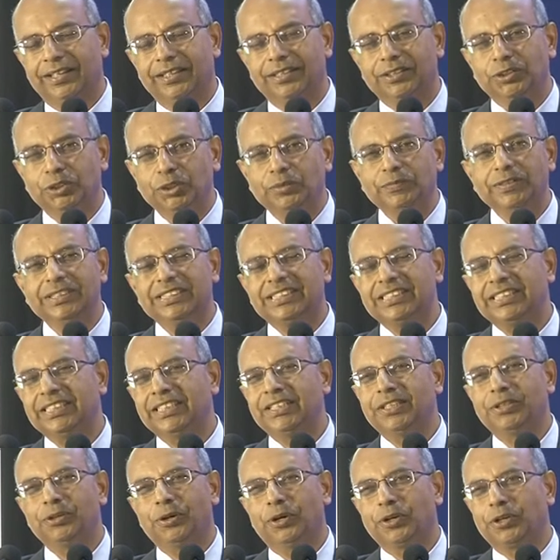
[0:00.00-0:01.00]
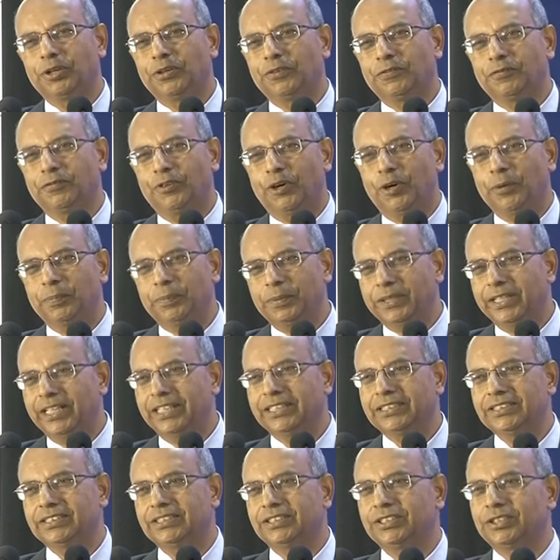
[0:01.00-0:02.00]
you will see a lot of
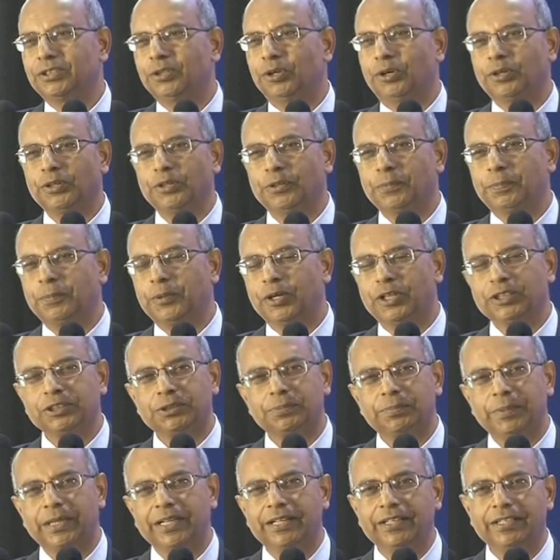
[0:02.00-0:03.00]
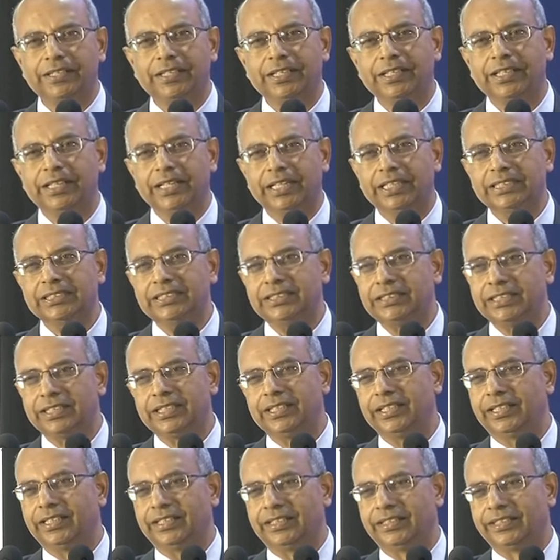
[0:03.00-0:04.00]
opulence, lot of prosperity in
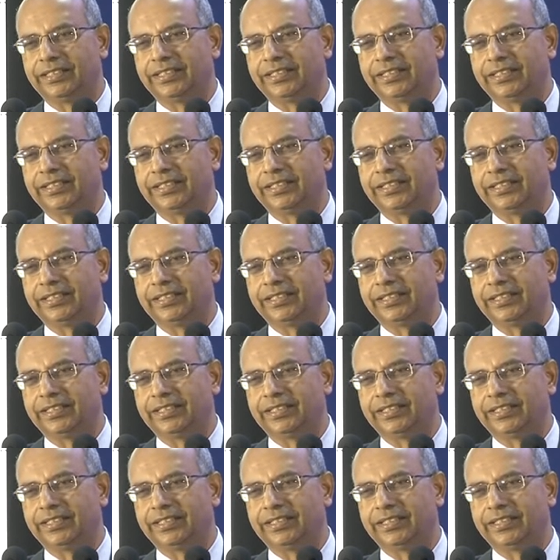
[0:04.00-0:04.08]
city.